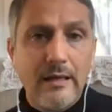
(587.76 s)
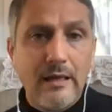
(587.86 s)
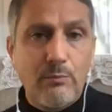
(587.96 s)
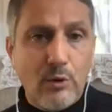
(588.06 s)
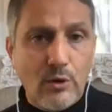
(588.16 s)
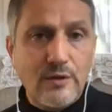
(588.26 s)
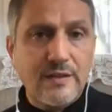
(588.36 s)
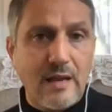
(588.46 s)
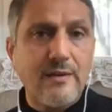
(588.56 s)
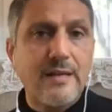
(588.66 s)

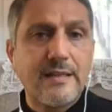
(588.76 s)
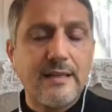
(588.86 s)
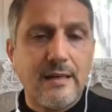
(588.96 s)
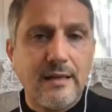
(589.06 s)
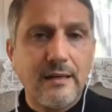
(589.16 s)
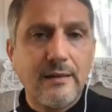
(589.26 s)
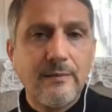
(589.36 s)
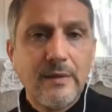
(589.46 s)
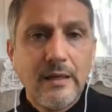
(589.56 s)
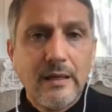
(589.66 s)
Post-79,
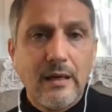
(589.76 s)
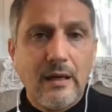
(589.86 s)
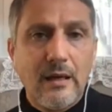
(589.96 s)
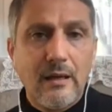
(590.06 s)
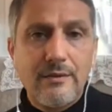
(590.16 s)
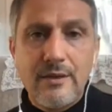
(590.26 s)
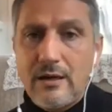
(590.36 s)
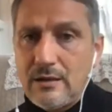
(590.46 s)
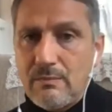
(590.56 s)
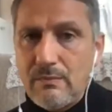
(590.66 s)

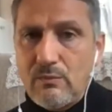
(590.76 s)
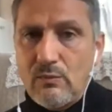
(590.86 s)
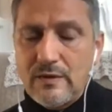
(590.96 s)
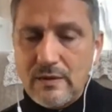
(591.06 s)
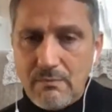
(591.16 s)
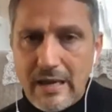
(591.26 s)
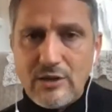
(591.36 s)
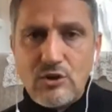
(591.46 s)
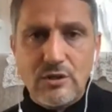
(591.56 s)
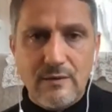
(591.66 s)
there is a
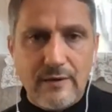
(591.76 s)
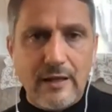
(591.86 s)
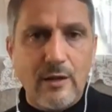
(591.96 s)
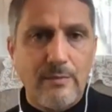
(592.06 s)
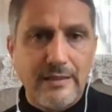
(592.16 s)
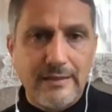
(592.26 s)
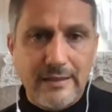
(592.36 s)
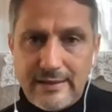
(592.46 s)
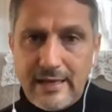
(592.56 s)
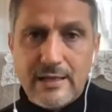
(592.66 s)
major development
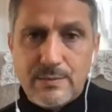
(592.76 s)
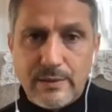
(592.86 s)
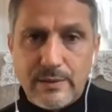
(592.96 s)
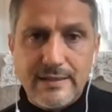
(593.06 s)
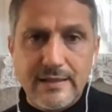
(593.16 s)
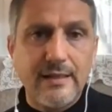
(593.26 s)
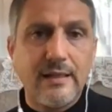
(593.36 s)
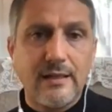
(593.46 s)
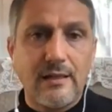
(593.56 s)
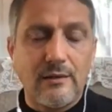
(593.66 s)
that takes place in
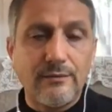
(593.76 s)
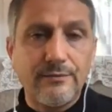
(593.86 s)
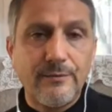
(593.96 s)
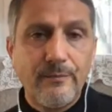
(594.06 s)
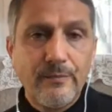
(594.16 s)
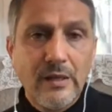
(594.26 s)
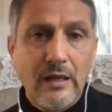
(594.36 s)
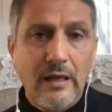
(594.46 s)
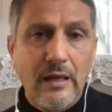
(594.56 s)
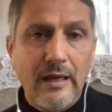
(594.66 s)
the Gulf,
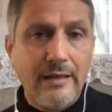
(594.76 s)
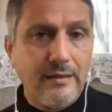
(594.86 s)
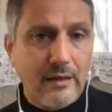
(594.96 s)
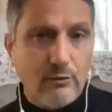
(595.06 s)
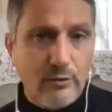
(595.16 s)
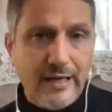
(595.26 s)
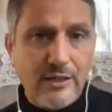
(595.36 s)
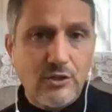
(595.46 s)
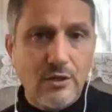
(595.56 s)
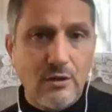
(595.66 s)
and the
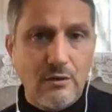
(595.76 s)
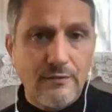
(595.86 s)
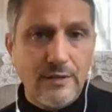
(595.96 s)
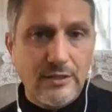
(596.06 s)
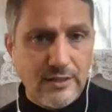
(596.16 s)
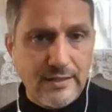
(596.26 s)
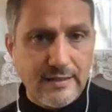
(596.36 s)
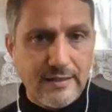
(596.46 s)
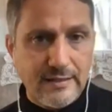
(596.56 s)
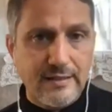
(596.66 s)
creation of the
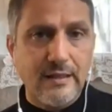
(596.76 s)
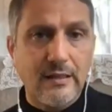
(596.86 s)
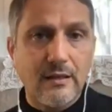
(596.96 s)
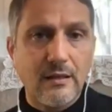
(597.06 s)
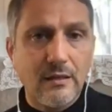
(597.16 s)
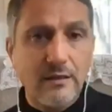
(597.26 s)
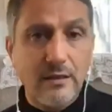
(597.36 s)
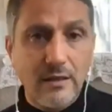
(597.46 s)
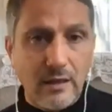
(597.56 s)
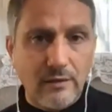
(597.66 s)
GCC,
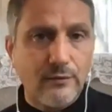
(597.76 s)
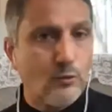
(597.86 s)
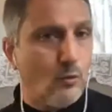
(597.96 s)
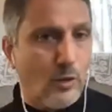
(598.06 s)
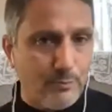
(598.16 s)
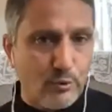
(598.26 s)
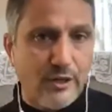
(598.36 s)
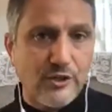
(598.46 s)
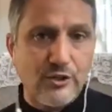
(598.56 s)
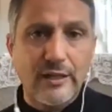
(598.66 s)
the Gulf
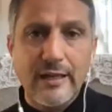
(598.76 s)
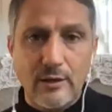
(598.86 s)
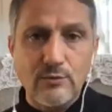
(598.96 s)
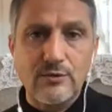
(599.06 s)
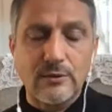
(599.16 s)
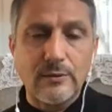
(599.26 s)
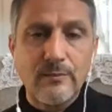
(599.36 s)
Cooperation Council,